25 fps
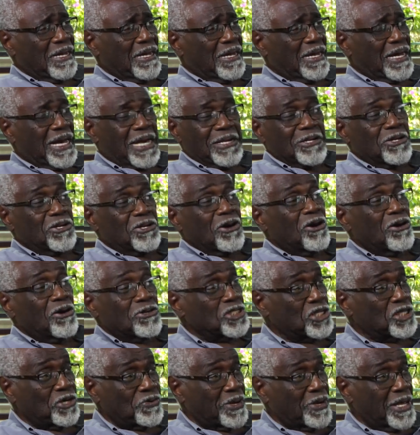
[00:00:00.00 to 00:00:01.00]
I don't know how
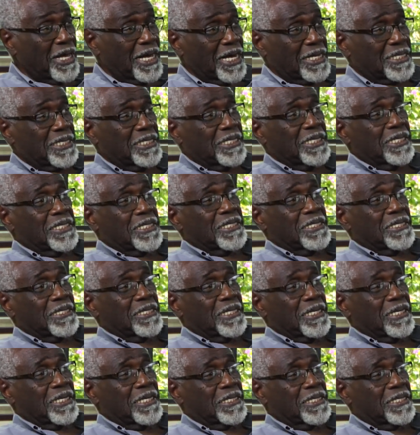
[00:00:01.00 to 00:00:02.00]
she reacted
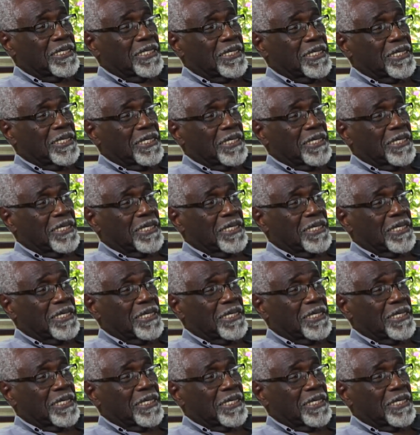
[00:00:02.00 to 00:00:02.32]
to it.